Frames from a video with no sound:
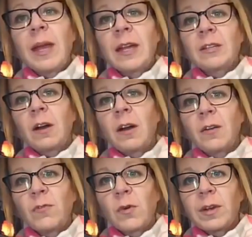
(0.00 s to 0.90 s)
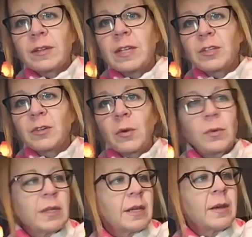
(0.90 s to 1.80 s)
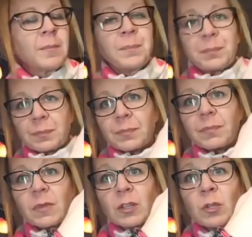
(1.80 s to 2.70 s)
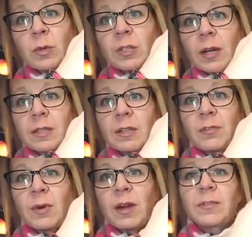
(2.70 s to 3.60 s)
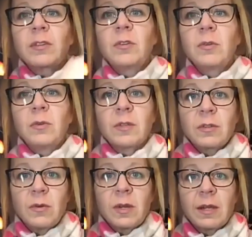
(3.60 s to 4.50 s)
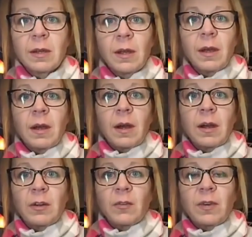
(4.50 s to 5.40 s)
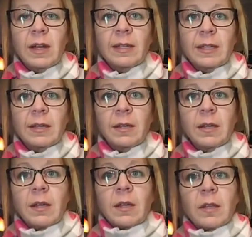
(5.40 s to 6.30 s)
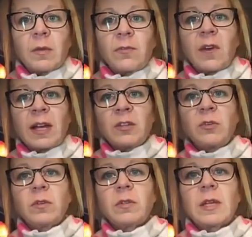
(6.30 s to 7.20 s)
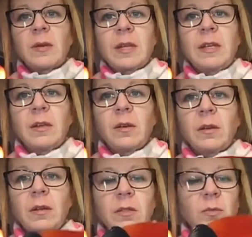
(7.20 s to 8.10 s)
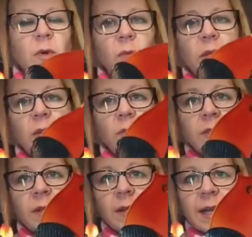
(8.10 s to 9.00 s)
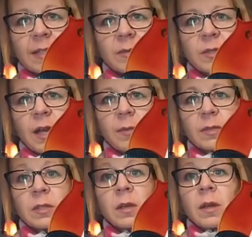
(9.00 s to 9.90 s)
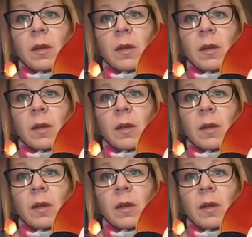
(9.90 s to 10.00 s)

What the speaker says: pegs are for your teacher only to adjust if you have to tune the tuning on your violin. The fine tuners down here is what we use in class sometimes.